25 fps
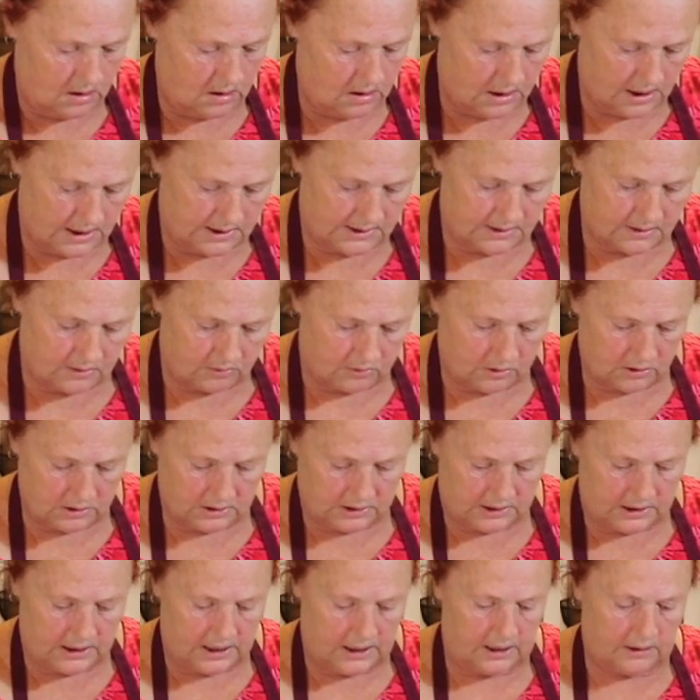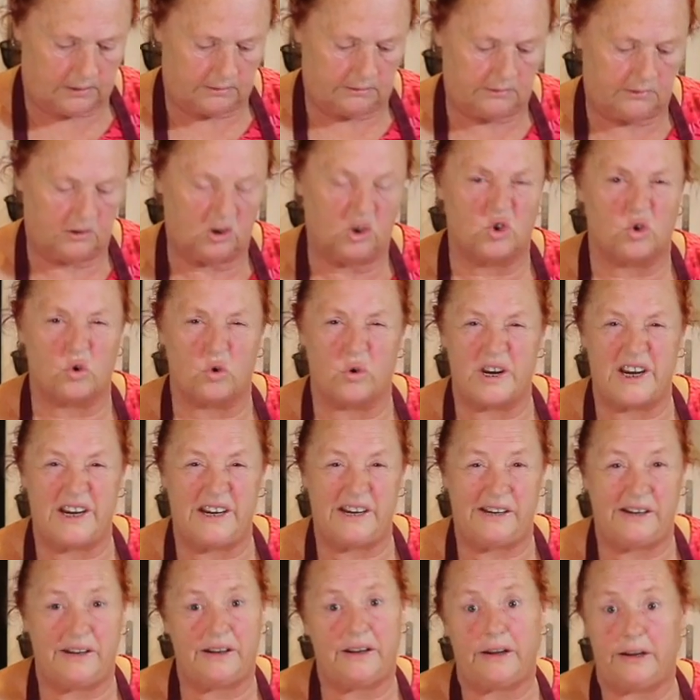That's the worst thing.
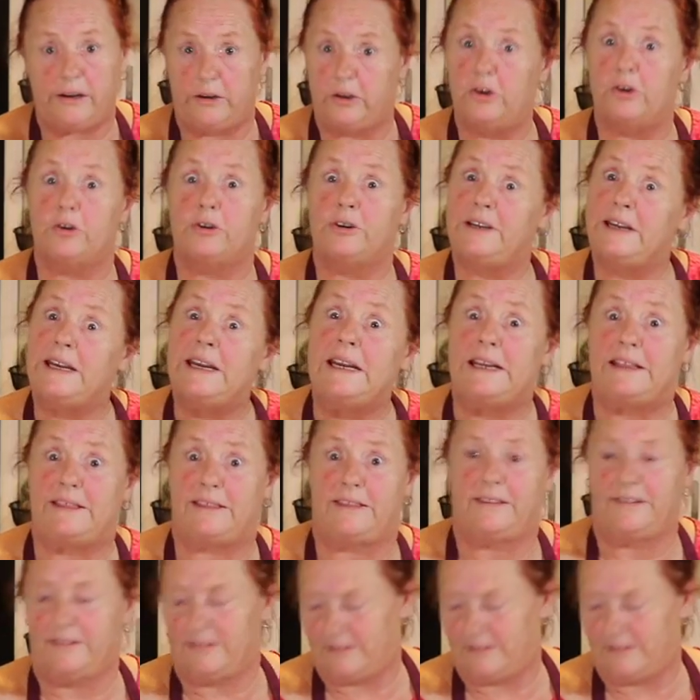Green in your teeth.